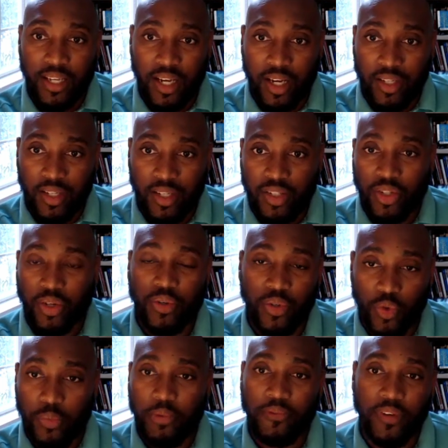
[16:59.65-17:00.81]
a certain group of
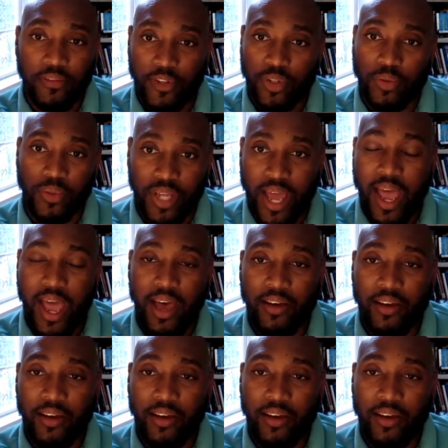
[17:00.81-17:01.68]
individuals have,